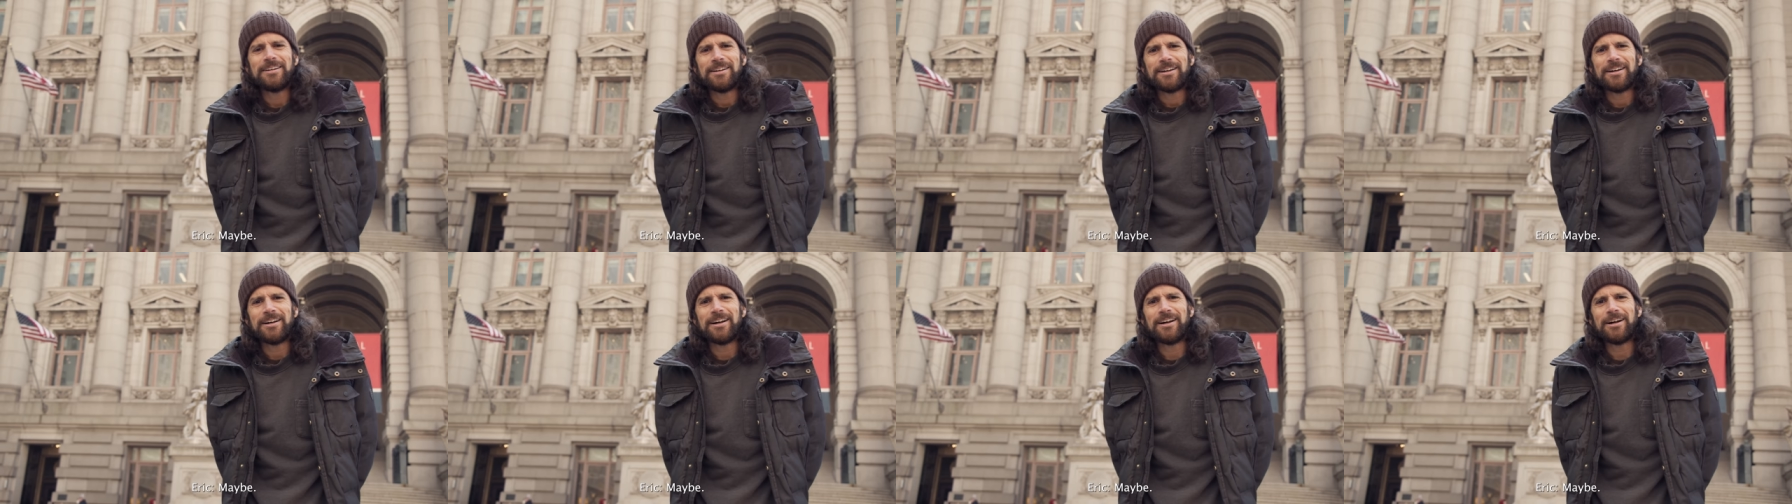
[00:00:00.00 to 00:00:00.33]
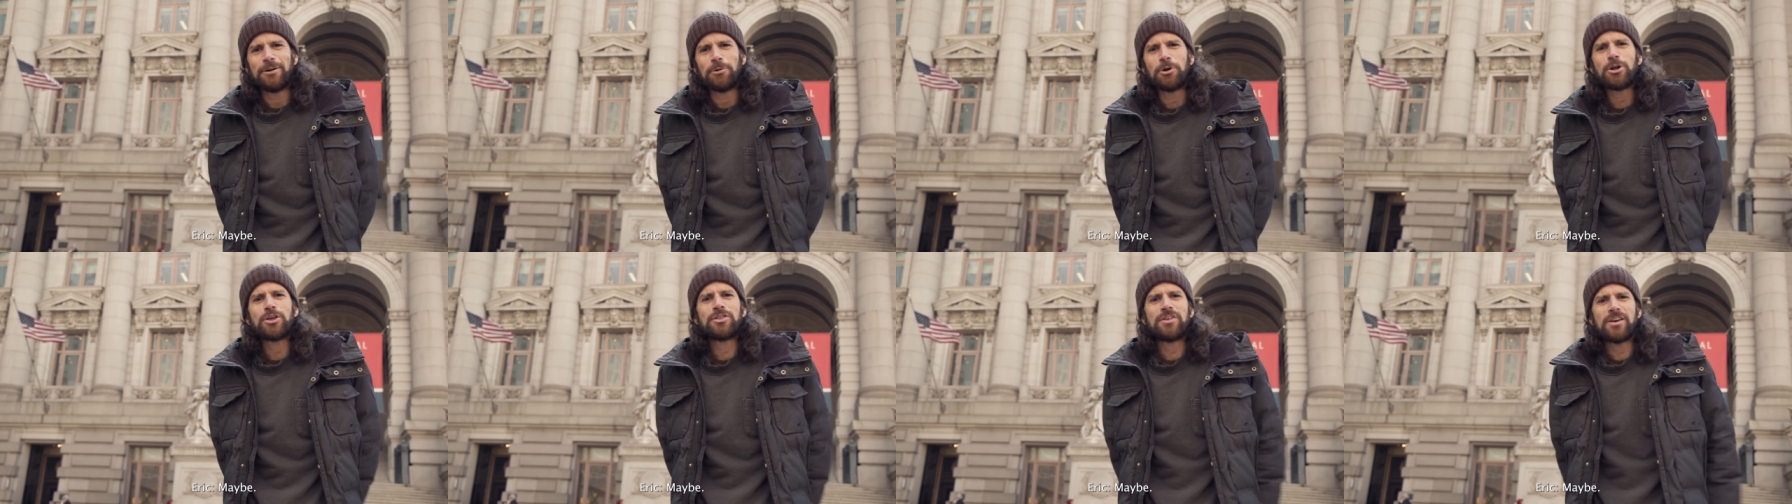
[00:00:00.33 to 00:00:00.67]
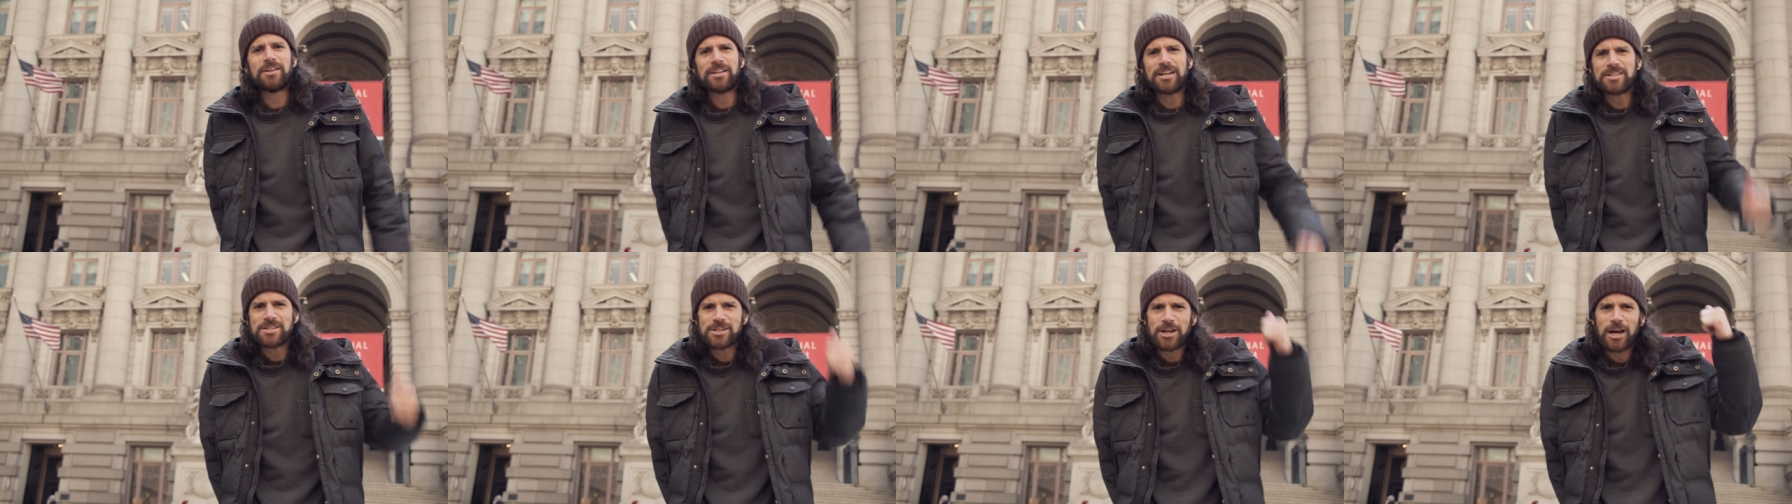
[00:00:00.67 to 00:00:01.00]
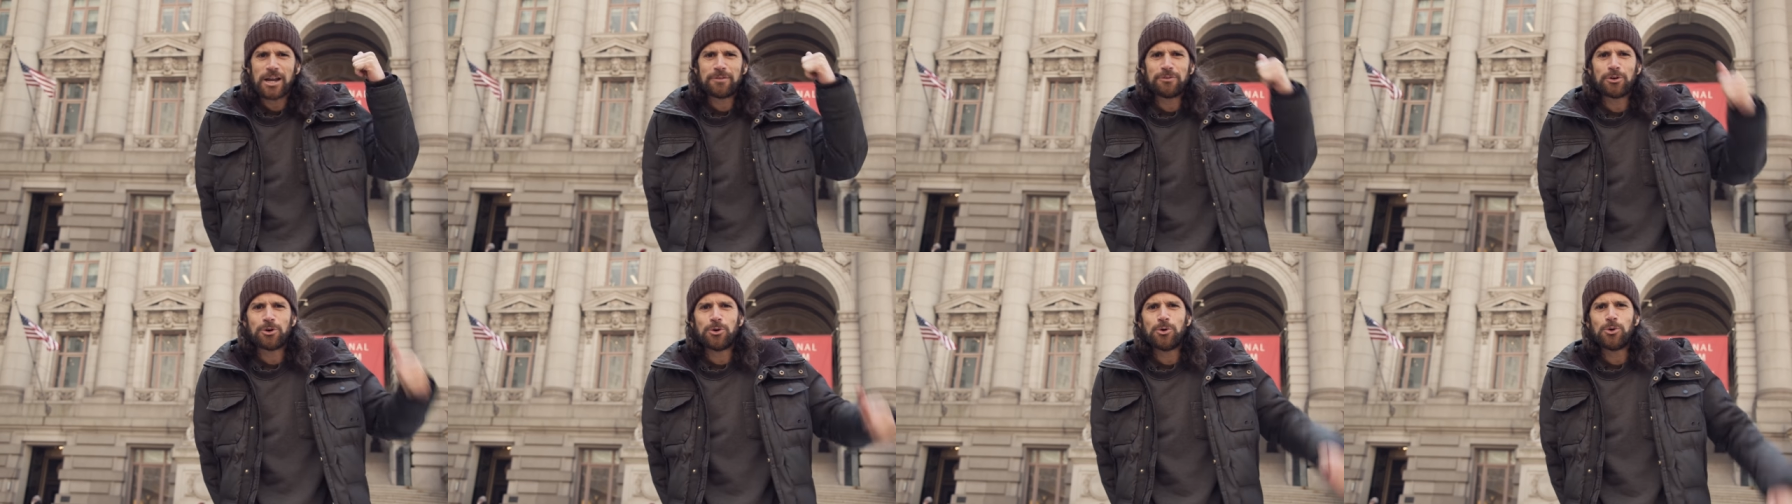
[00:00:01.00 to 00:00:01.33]
what do you think? That's a
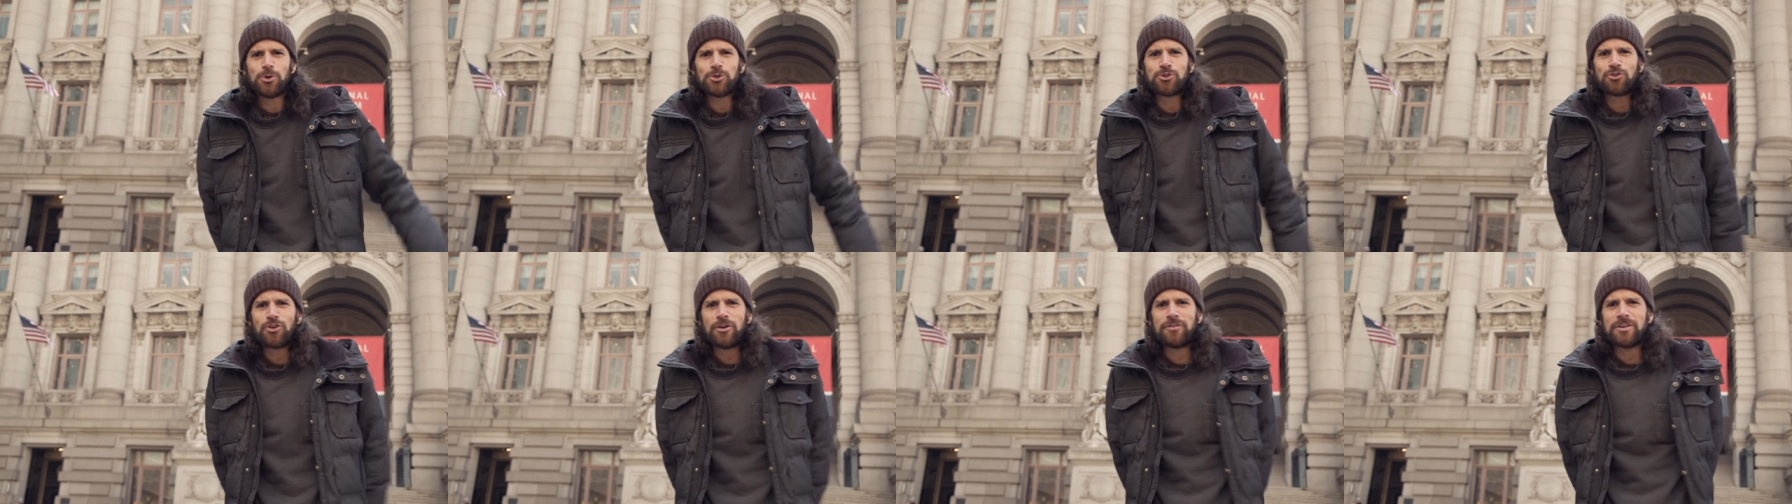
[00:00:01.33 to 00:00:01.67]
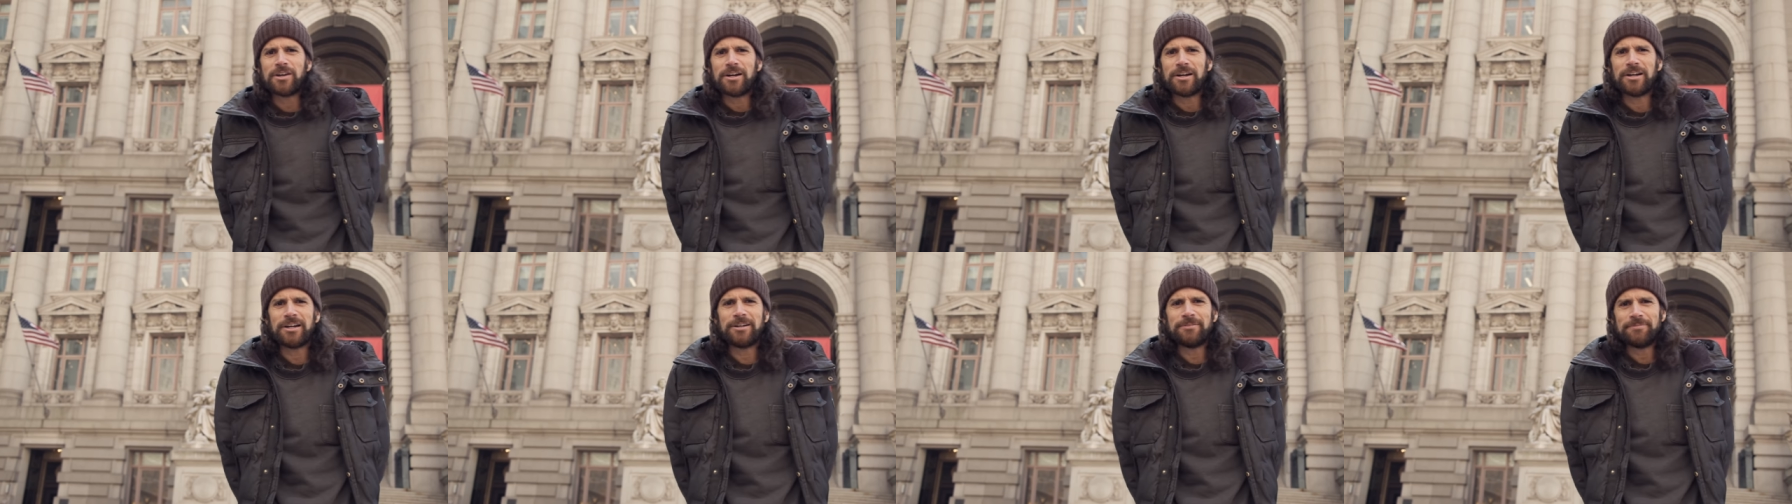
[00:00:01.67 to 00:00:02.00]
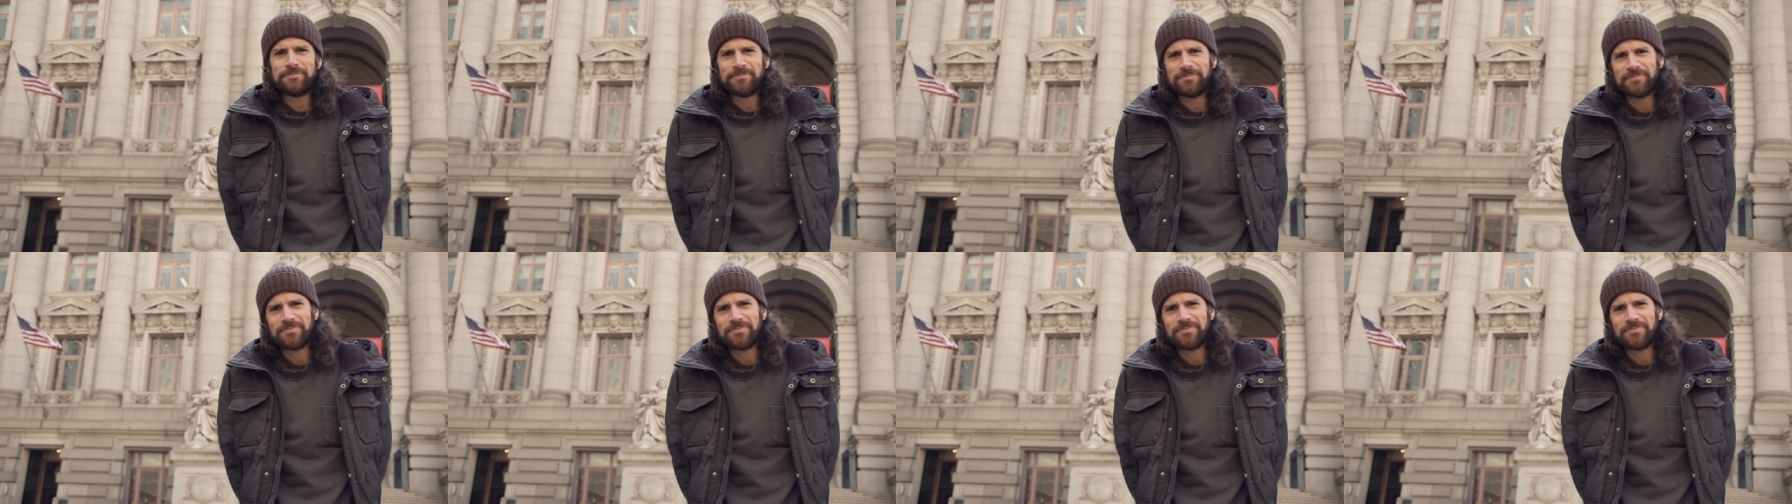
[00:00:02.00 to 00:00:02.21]
kind of a cool trivia, huh?